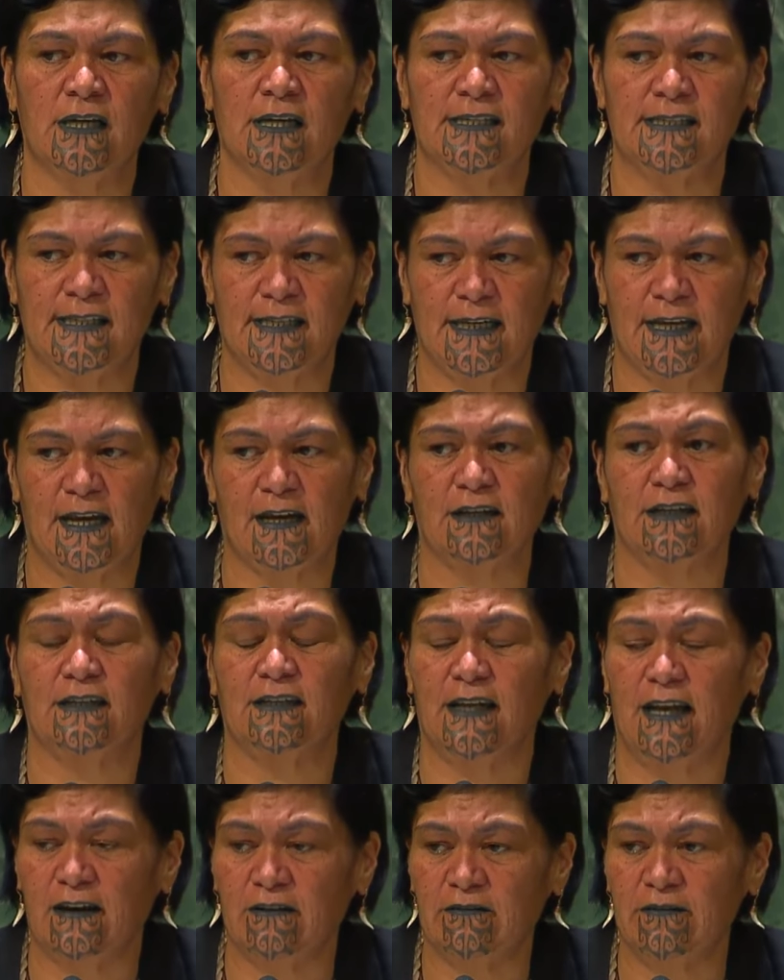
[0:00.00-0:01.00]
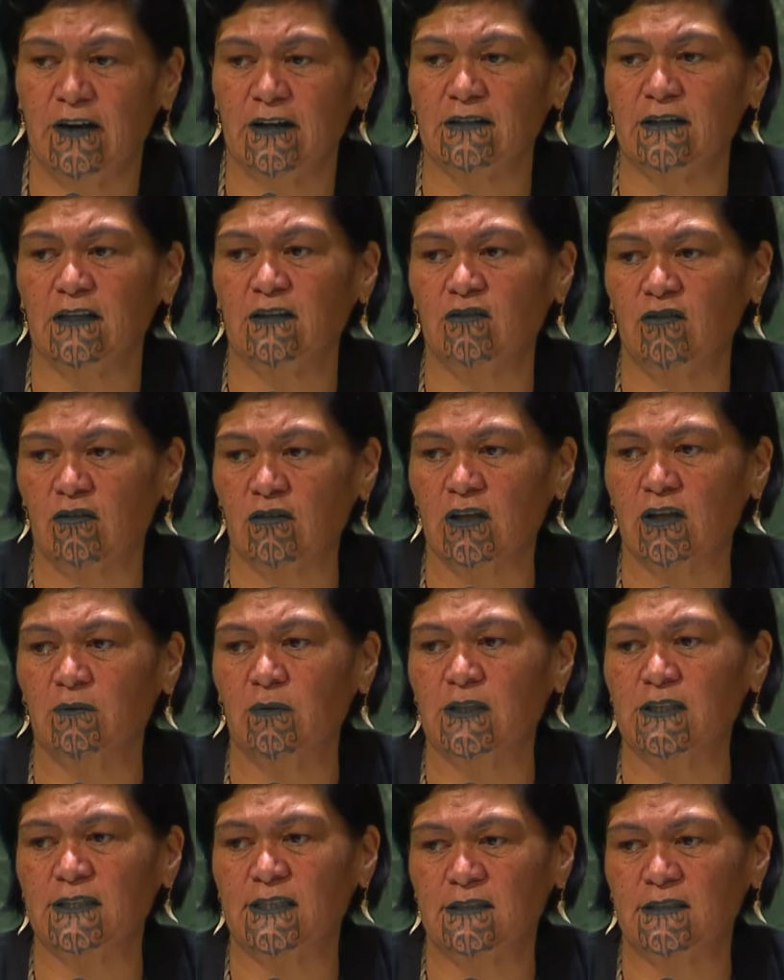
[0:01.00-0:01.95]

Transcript: set out in our founding document,